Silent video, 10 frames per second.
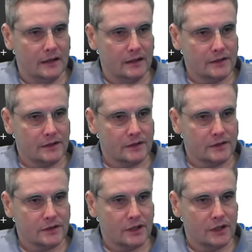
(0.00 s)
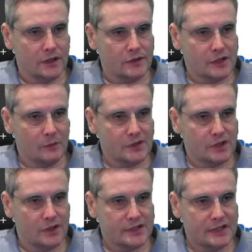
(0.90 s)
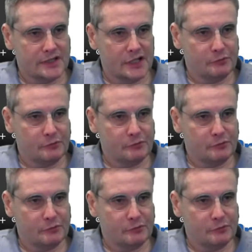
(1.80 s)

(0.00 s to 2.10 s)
So someone's asked, is this